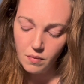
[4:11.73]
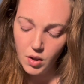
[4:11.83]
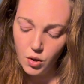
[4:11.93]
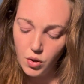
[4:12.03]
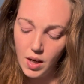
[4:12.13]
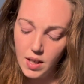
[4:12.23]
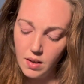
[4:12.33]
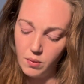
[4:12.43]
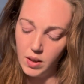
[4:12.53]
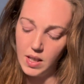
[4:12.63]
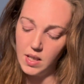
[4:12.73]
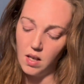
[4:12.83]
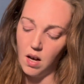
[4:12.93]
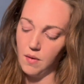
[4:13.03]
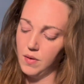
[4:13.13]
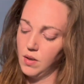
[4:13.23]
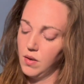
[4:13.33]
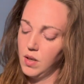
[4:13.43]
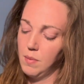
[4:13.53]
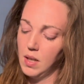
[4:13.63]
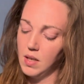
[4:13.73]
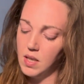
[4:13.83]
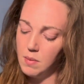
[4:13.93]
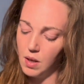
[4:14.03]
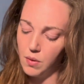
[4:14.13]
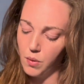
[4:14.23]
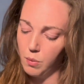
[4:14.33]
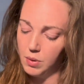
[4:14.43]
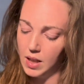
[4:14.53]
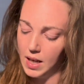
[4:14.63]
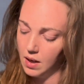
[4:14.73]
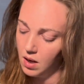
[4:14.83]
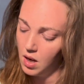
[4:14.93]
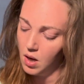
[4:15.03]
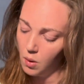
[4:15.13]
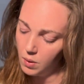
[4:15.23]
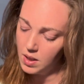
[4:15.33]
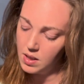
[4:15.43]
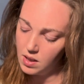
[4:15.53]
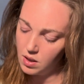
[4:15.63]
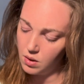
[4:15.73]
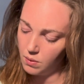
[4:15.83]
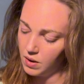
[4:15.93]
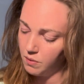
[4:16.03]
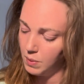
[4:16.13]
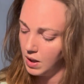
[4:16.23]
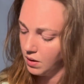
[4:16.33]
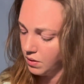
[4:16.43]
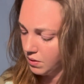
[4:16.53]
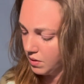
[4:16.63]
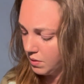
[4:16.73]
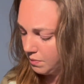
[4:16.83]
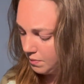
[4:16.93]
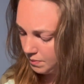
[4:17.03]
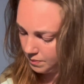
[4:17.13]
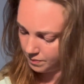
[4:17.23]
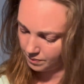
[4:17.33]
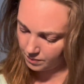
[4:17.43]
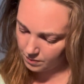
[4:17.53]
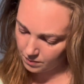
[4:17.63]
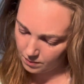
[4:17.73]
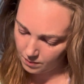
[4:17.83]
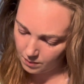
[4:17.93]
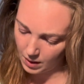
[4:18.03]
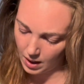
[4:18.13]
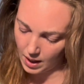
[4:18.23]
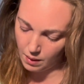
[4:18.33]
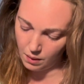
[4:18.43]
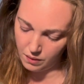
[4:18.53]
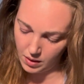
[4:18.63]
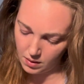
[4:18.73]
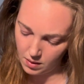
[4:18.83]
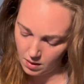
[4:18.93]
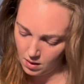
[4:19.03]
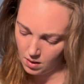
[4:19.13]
you're trying to release conflict or something. That seems like through a plan. What is this Three of Pentacles? The Hierophant.